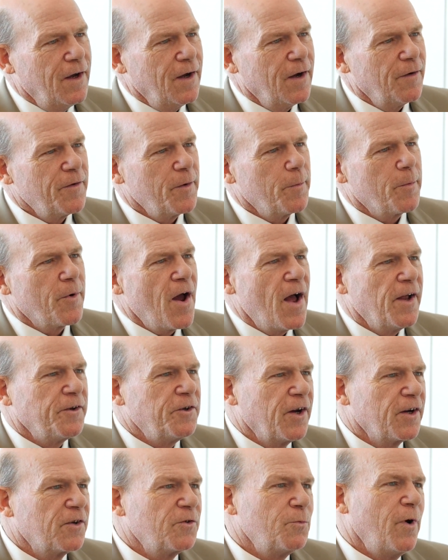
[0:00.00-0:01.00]
of their
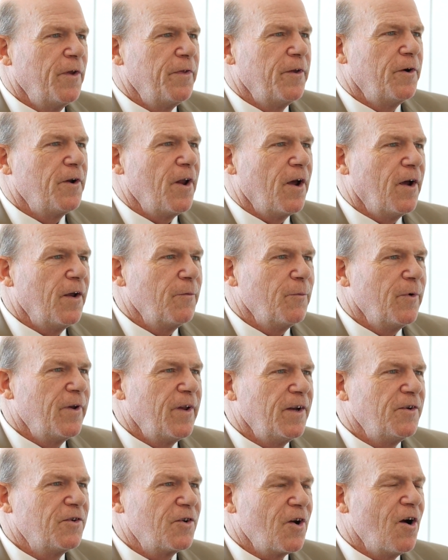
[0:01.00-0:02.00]
projects when they're done, when
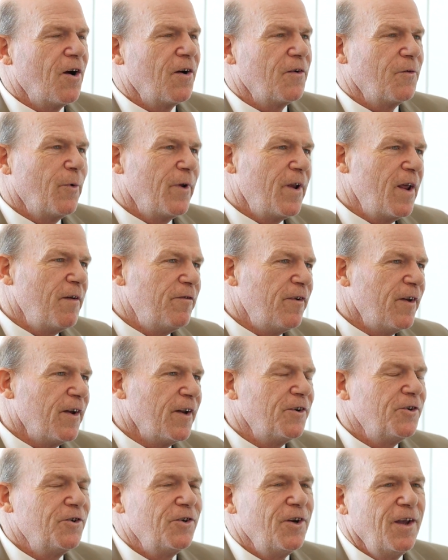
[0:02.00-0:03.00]
they start, when they
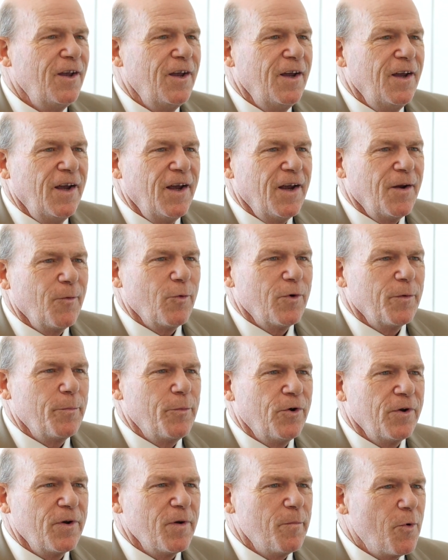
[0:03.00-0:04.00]
finish. And we're
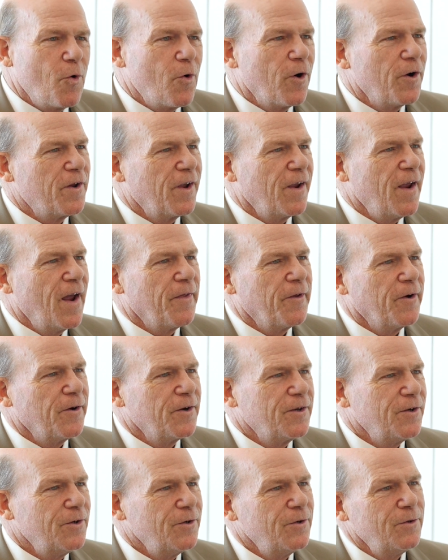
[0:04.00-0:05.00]
putting a board together
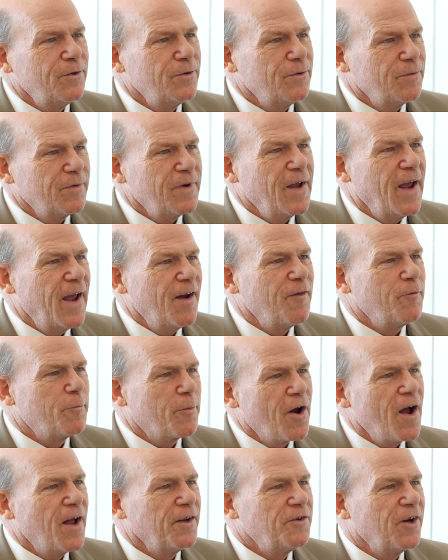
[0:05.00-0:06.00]
to have
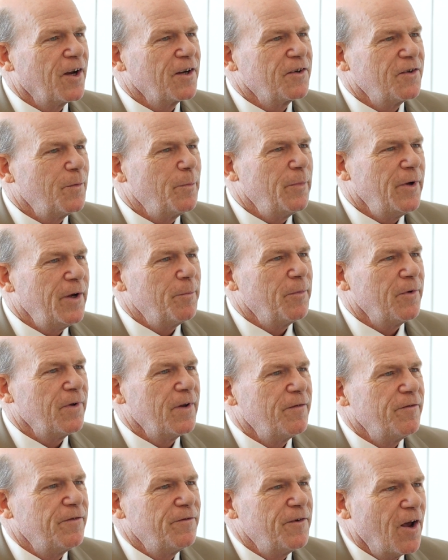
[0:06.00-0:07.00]
projects that people
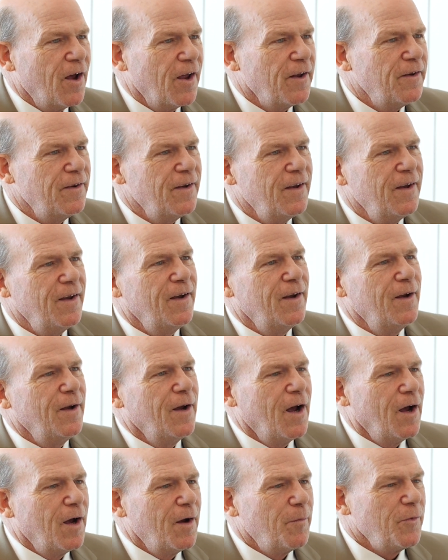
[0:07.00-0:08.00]
have done
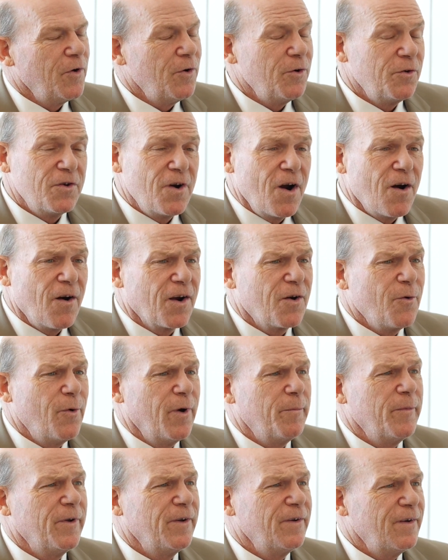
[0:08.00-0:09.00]
using our
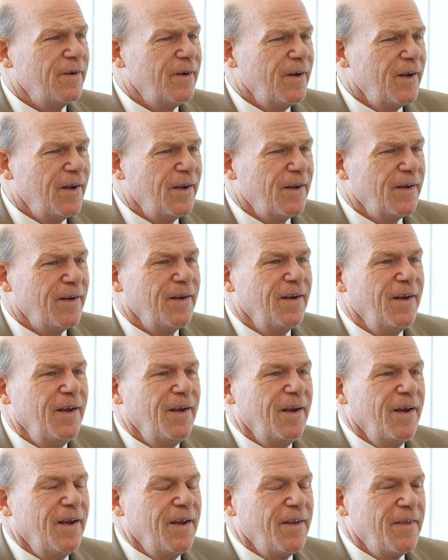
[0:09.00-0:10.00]
equipment. And
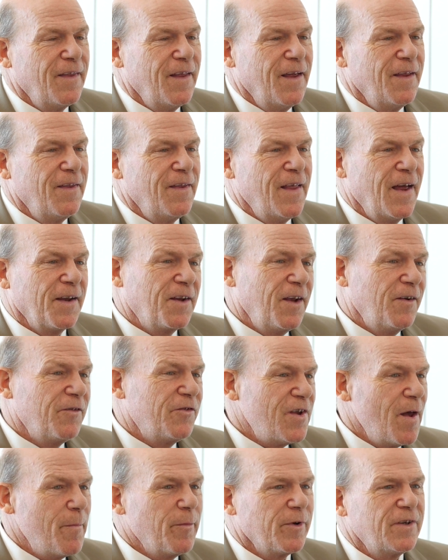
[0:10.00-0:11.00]
that gives
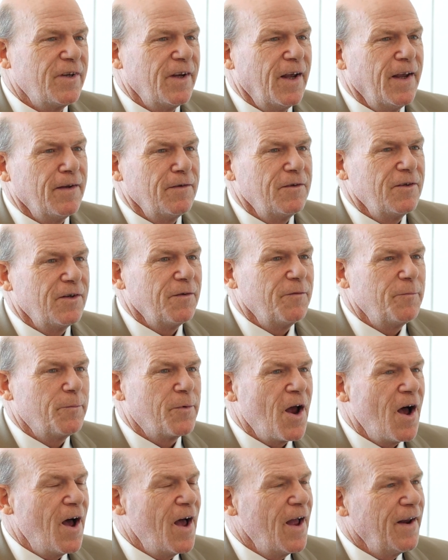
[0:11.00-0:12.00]
them a sense of
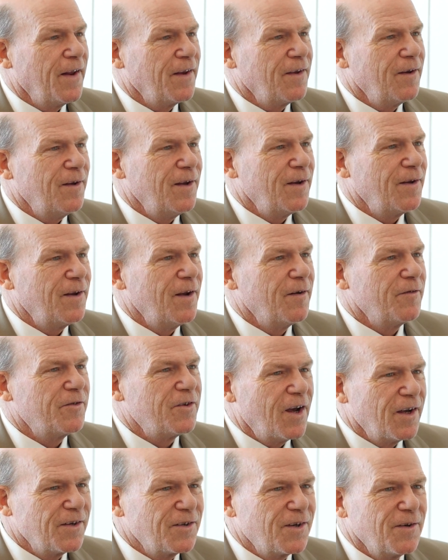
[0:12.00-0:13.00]
pride. It gives
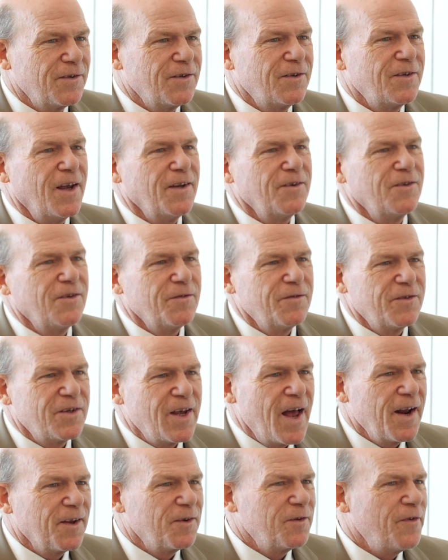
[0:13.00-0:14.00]
us a sense of
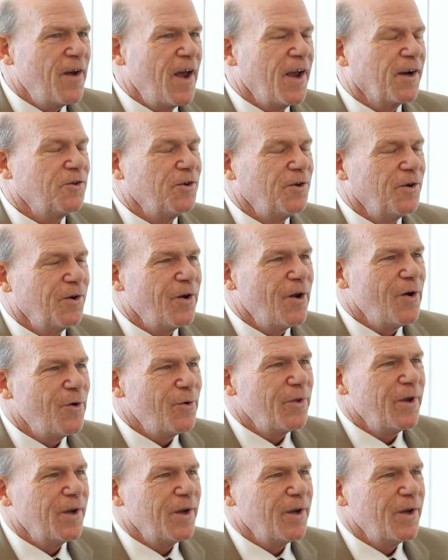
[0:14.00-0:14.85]
satisfaction to know